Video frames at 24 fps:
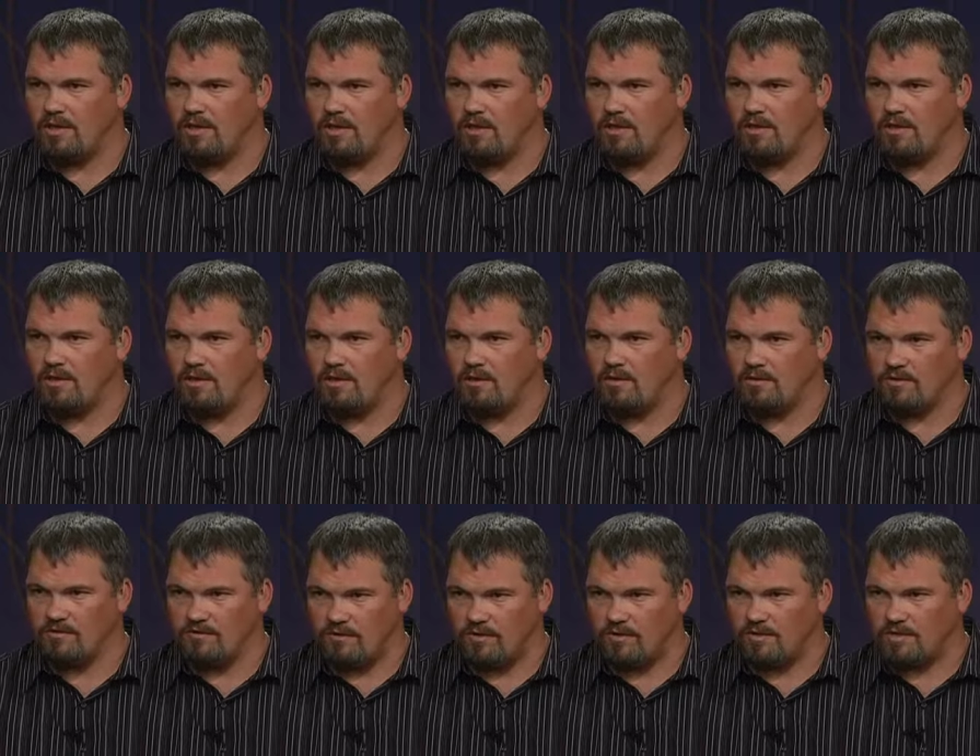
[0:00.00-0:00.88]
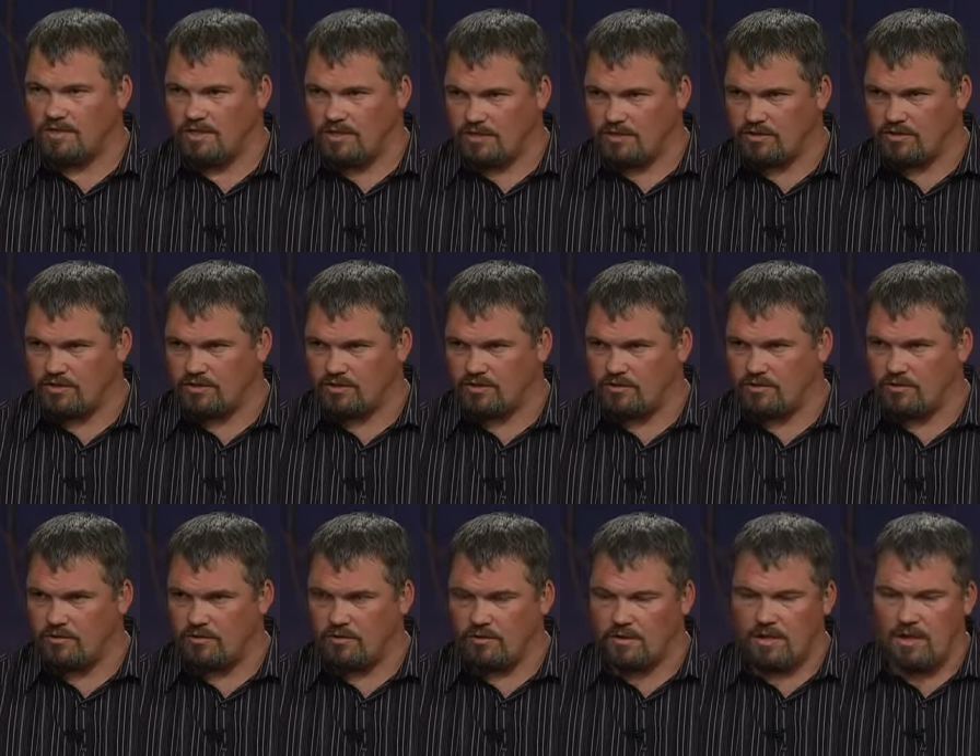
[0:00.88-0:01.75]
there, you know, as far as teacher to
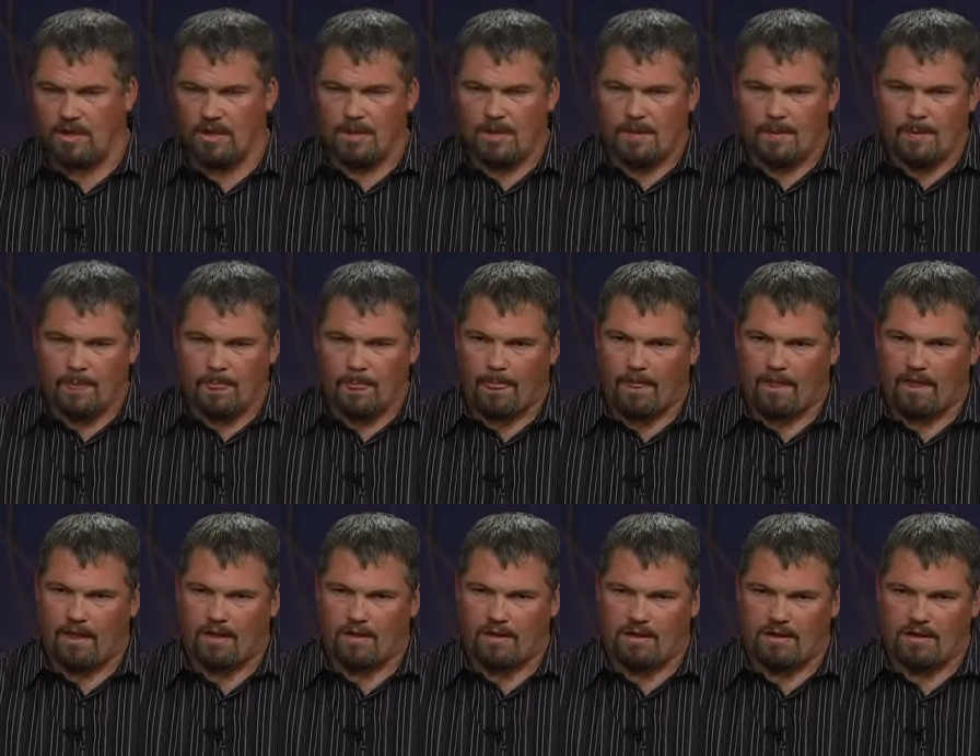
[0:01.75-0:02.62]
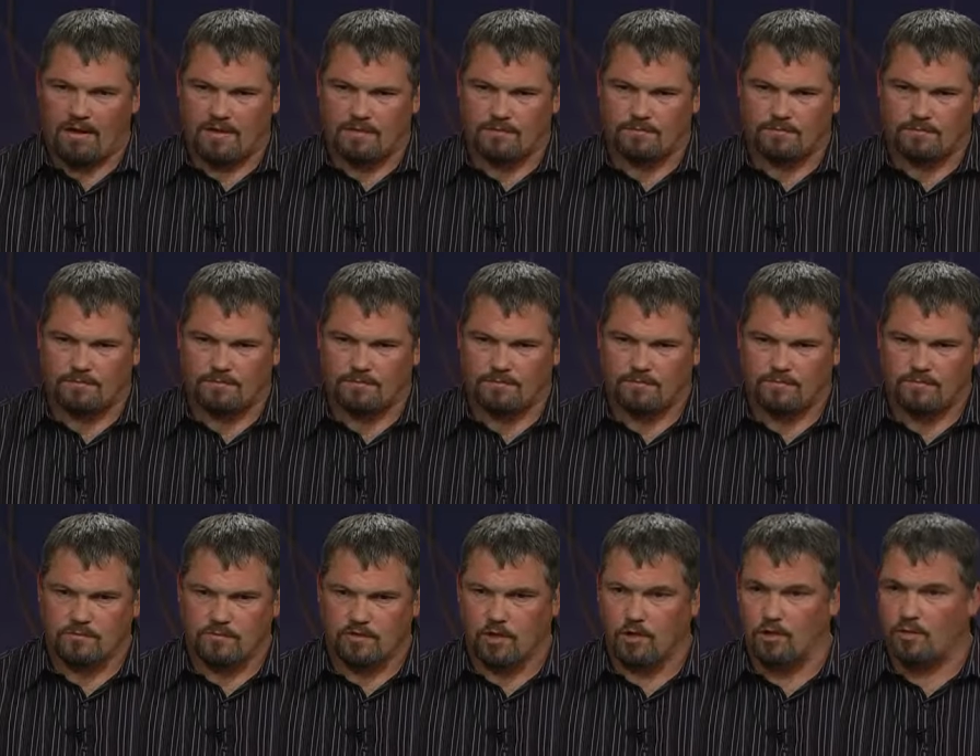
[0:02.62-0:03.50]
student, and uh,
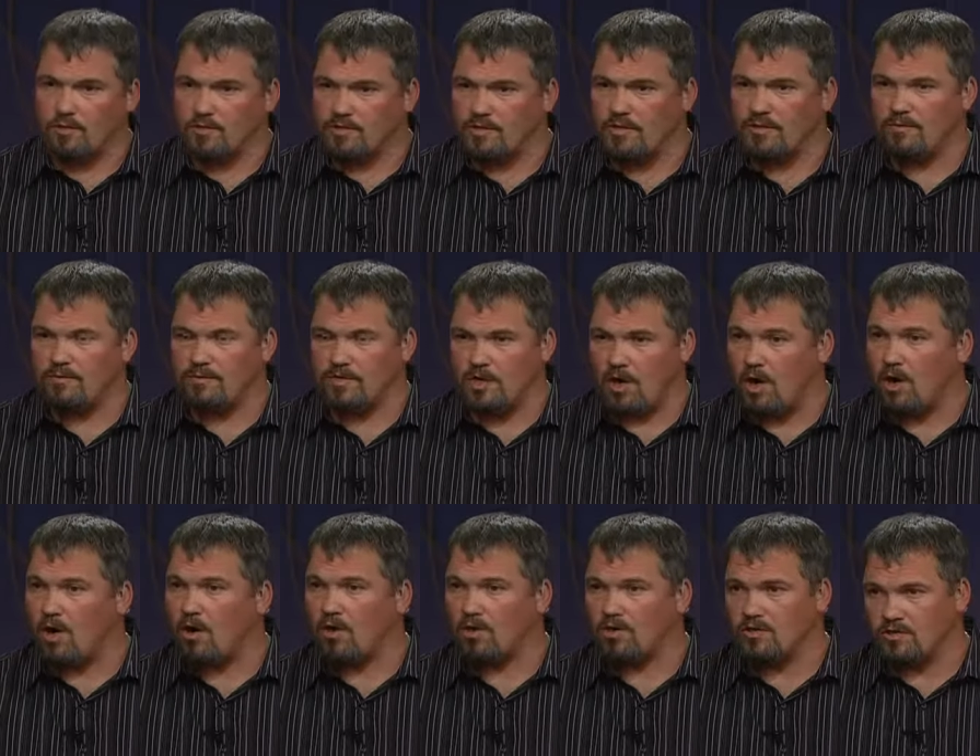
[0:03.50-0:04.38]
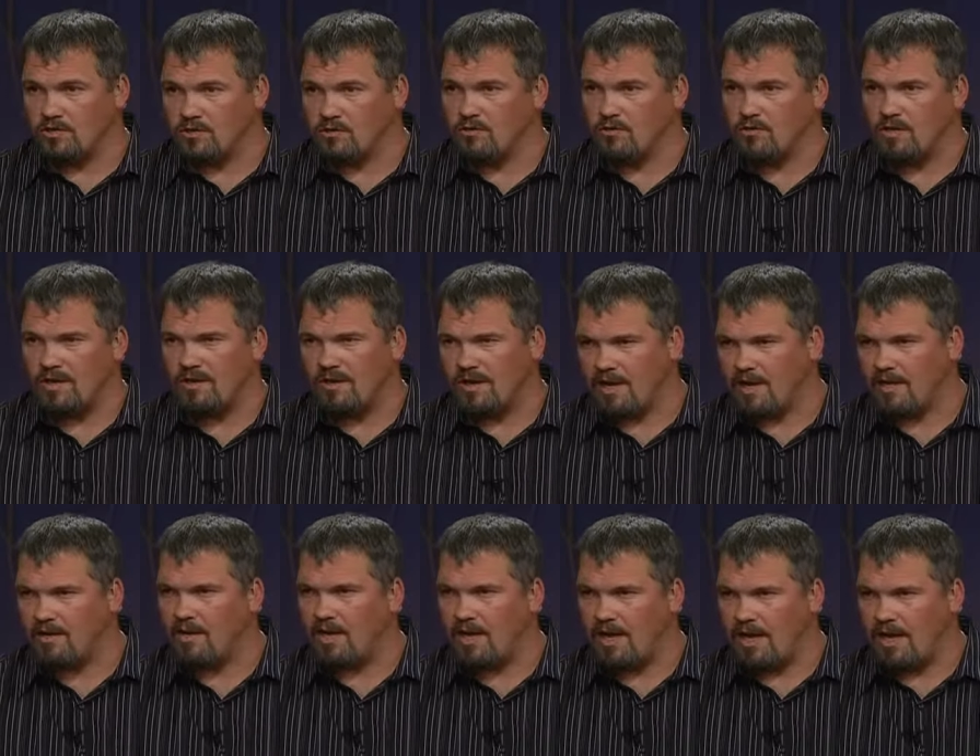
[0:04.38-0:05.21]
so it was it was a hard school, nothing I couldn't